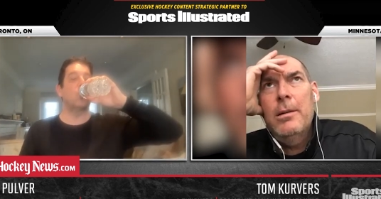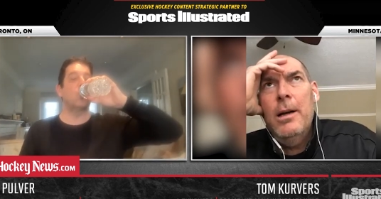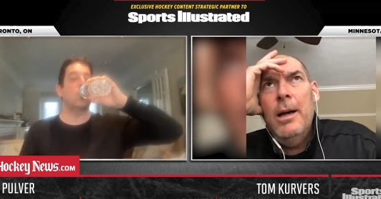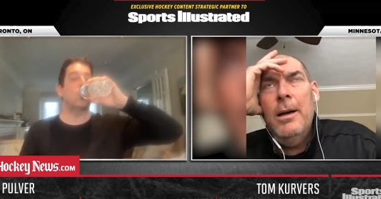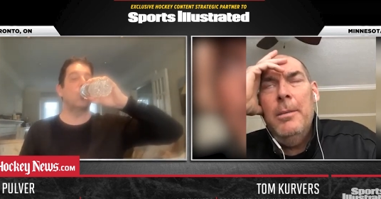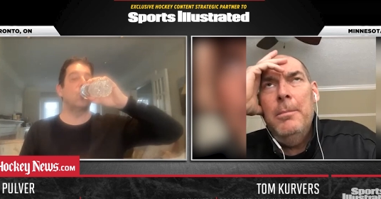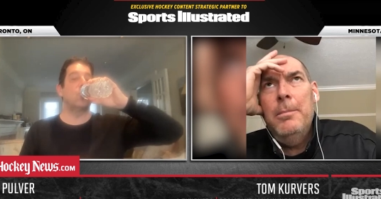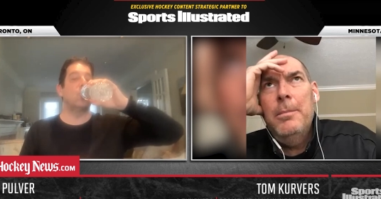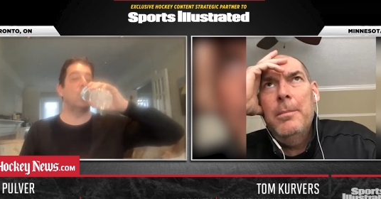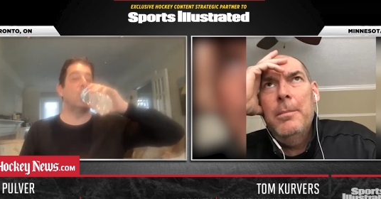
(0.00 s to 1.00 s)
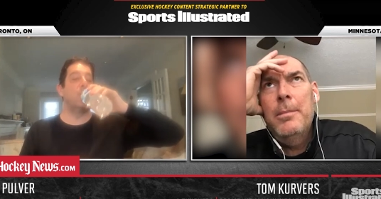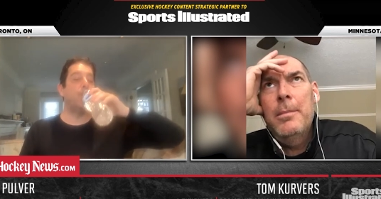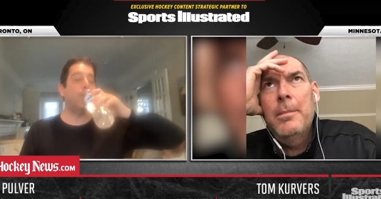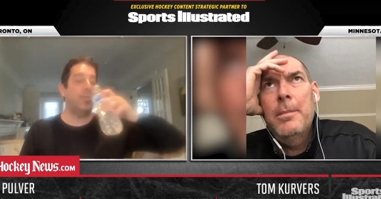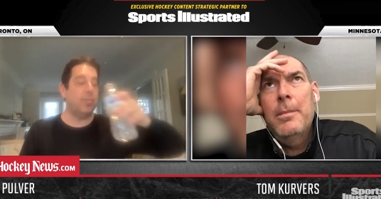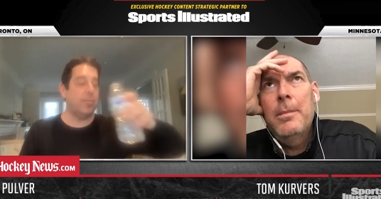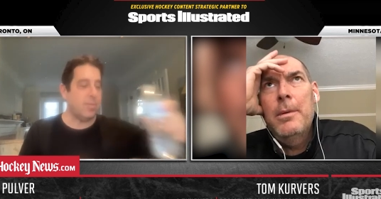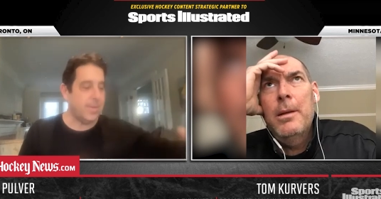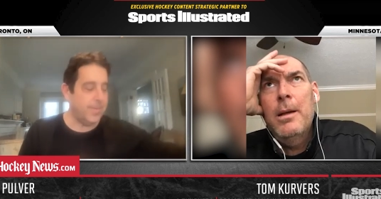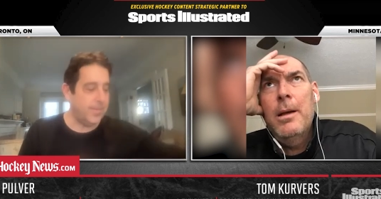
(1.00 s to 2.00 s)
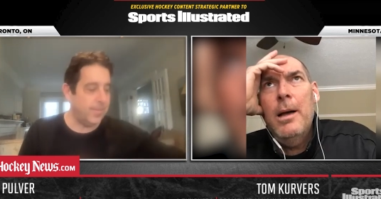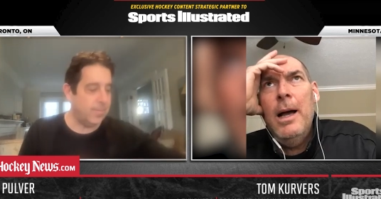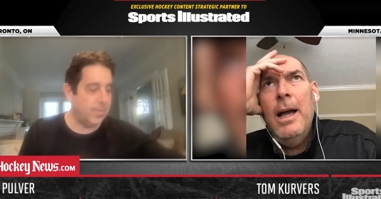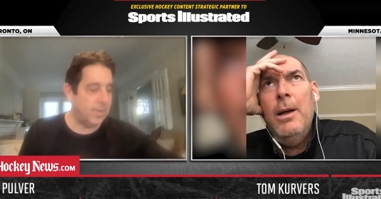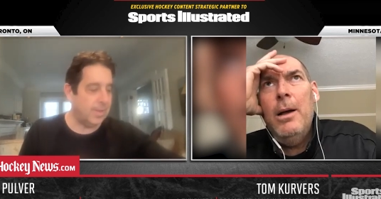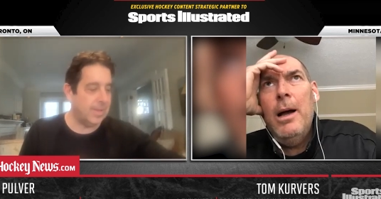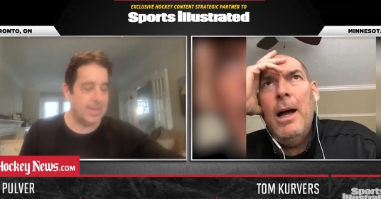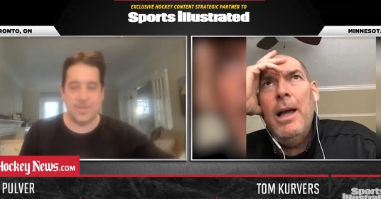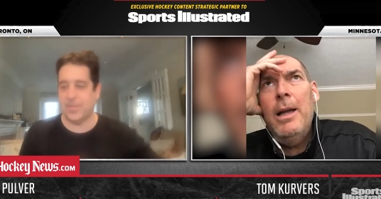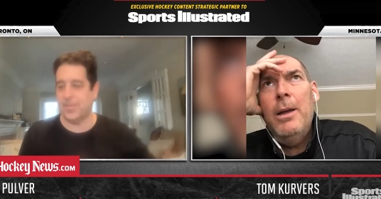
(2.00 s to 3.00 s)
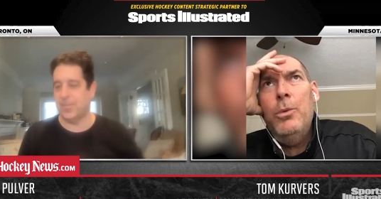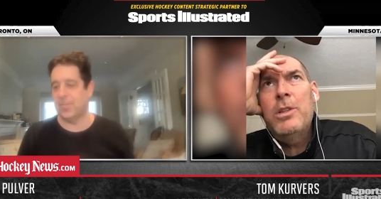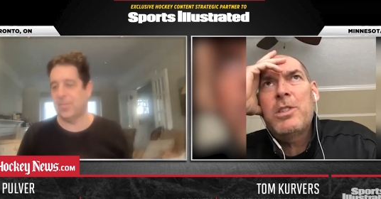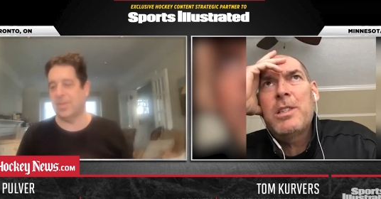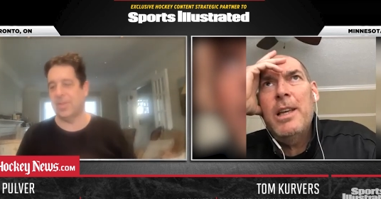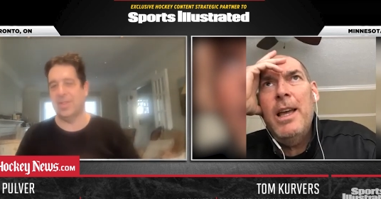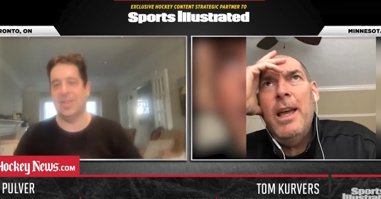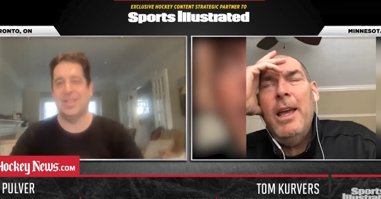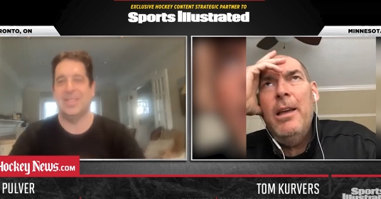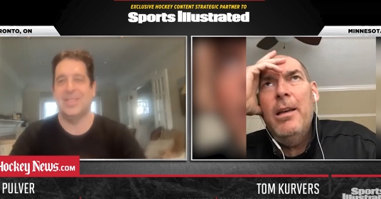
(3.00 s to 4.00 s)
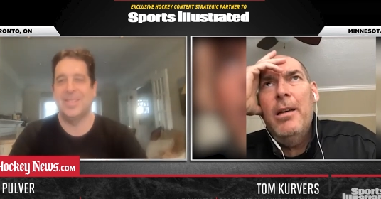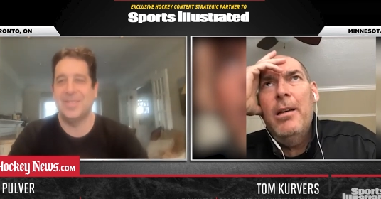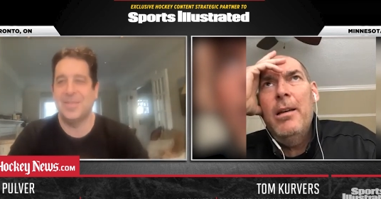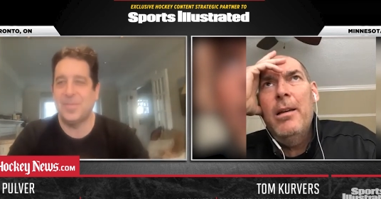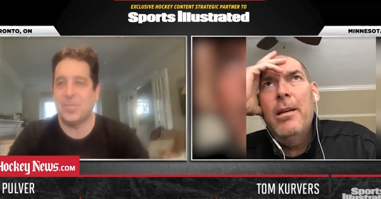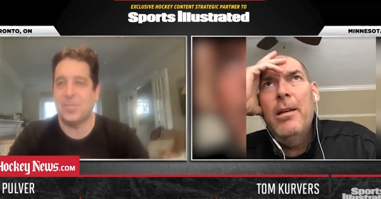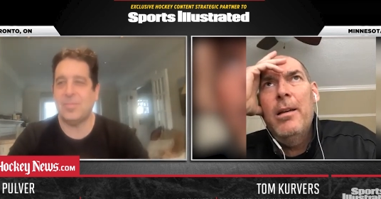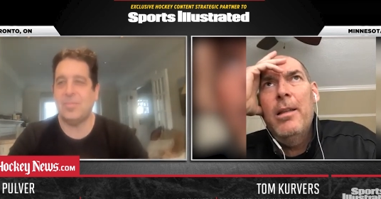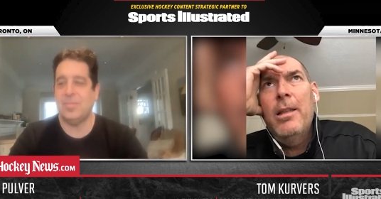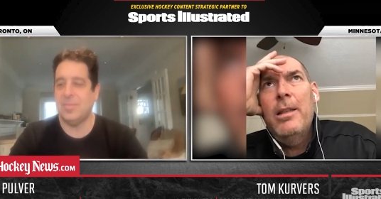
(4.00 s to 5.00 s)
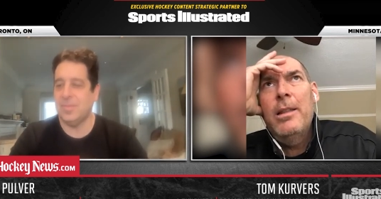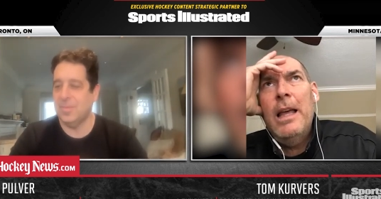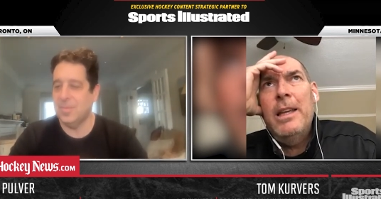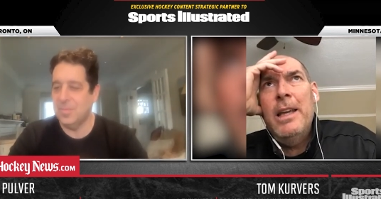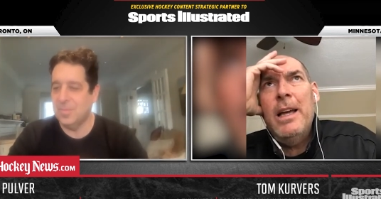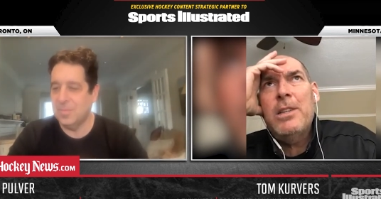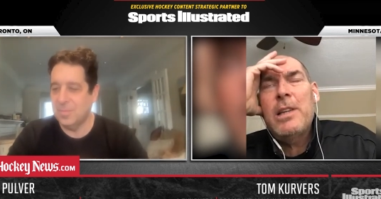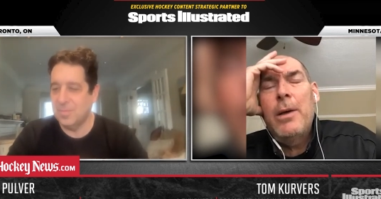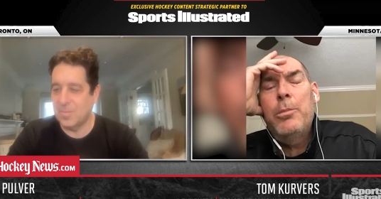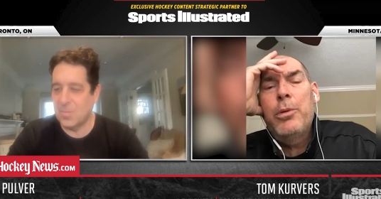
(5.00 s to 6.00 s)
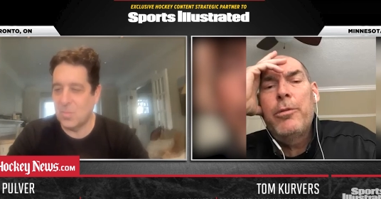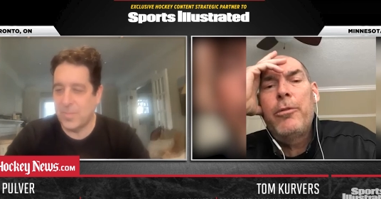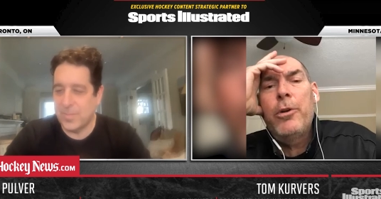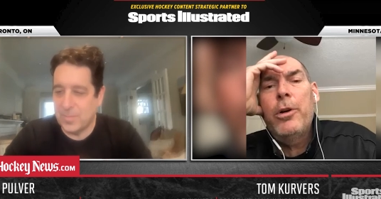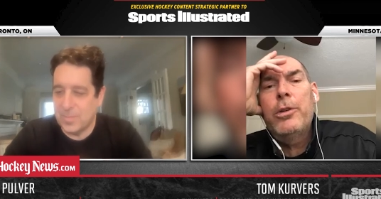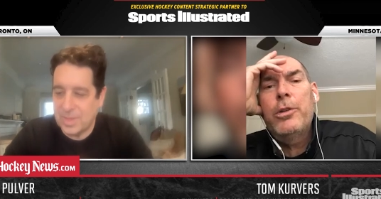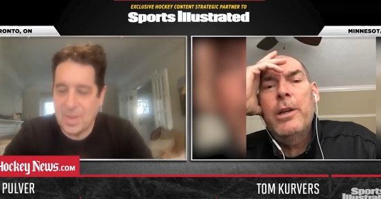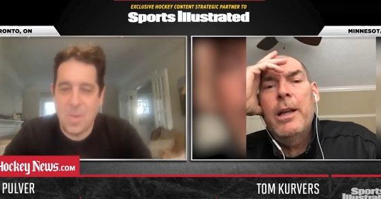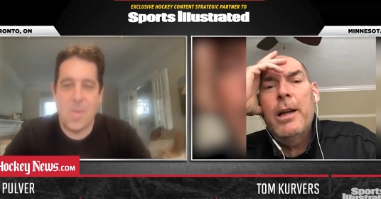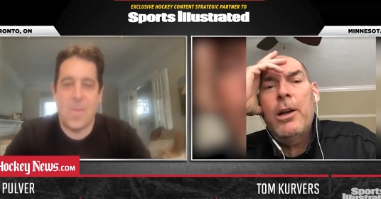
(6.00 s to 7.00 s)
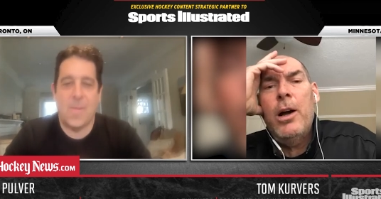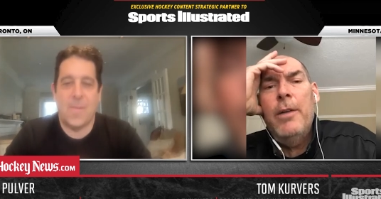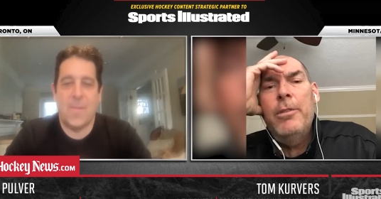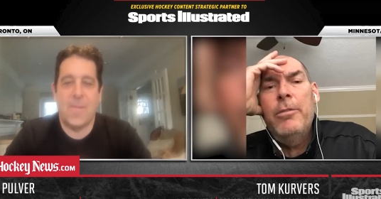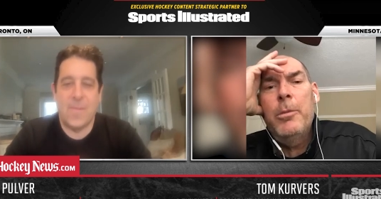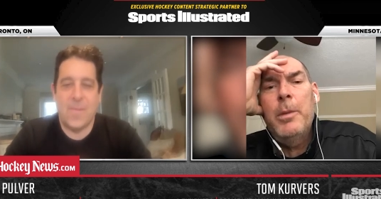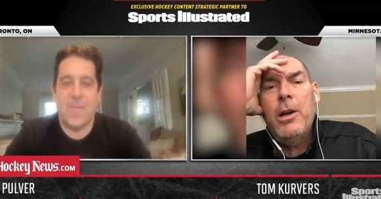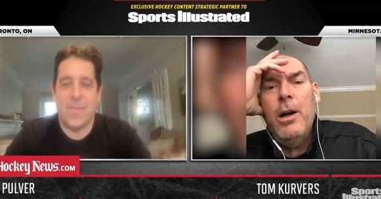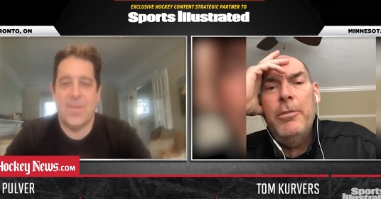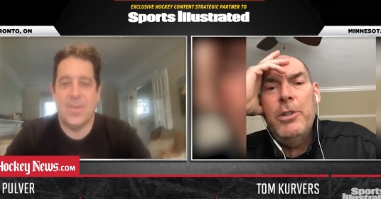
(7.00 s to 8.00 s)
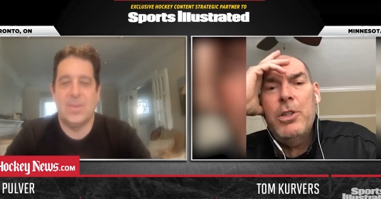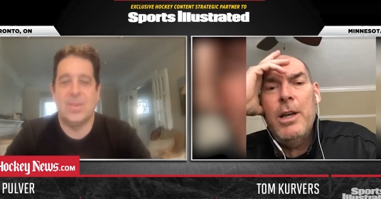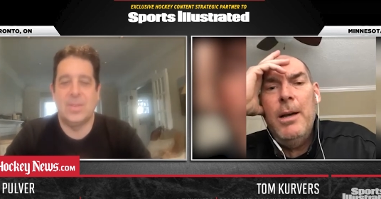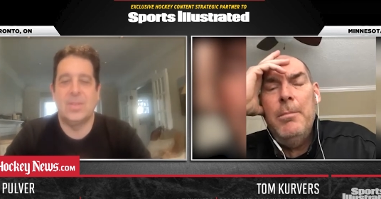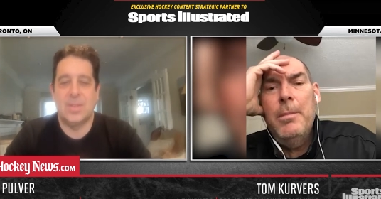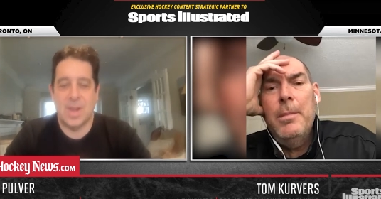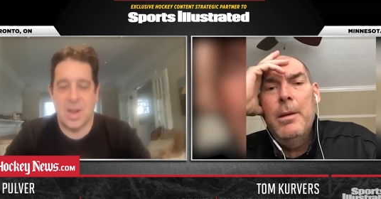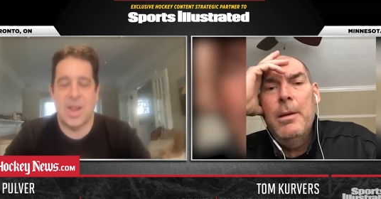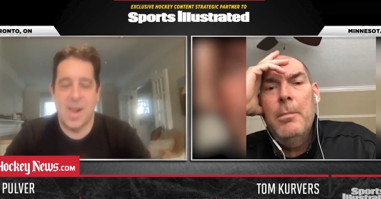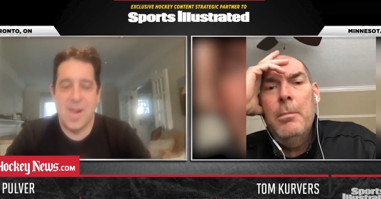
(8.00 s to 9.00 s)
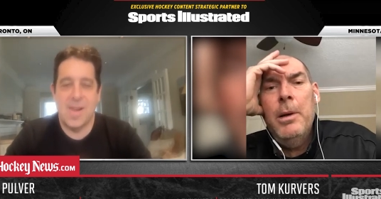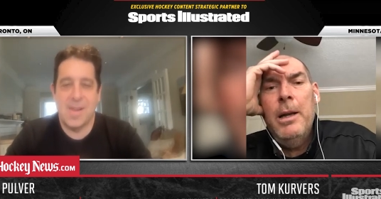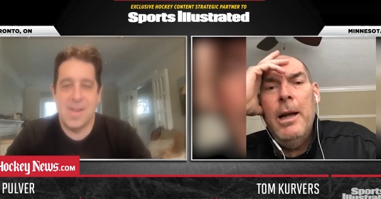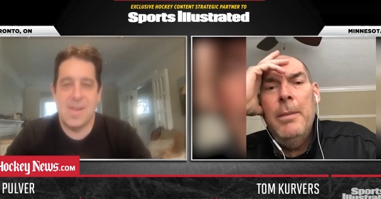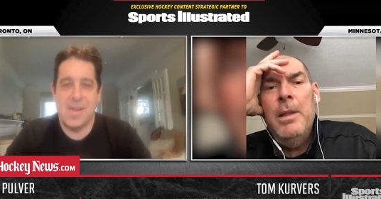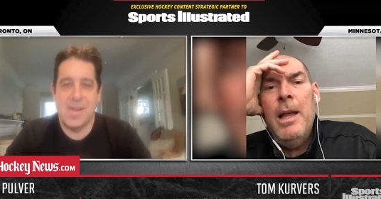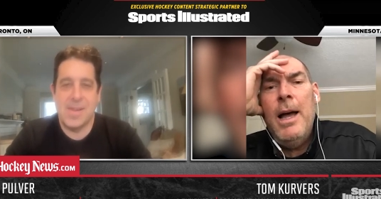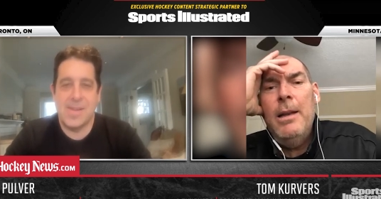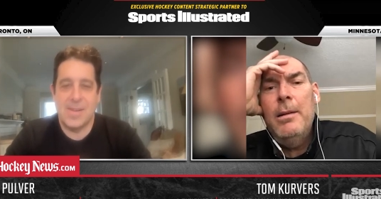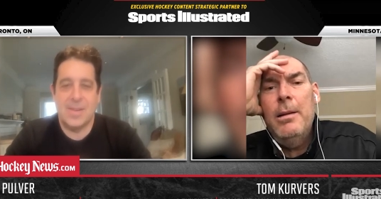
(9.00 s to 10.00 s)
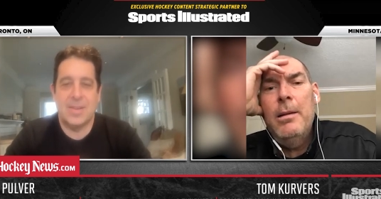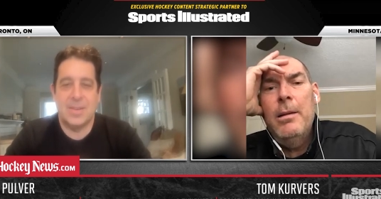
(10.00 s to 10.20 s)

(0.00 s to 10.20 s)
Speaker 1: Um, I I would say that yes, I prefer to get a coffee from a coffee shop. Okay. But I'm not.